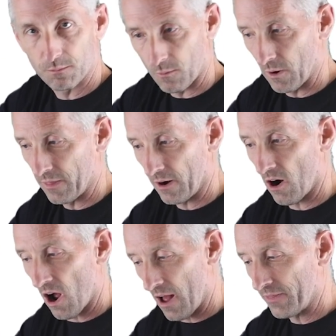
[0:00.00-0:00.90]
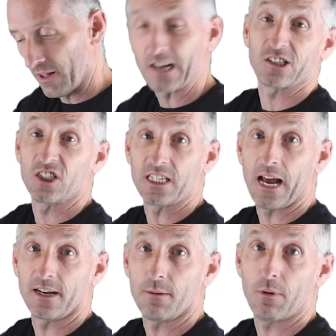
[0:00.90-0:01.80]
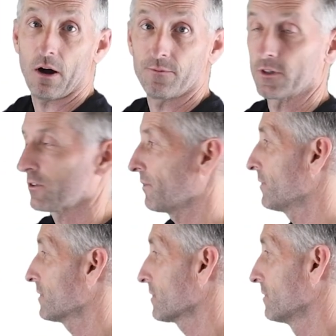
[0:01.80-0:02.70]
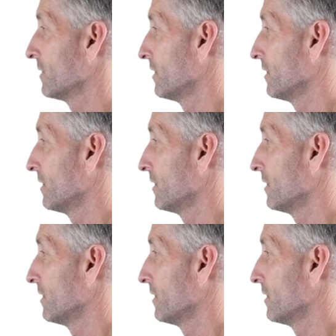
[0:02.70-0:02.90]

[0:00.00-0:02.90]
but when they're hot, they'll actually stand up off the surface.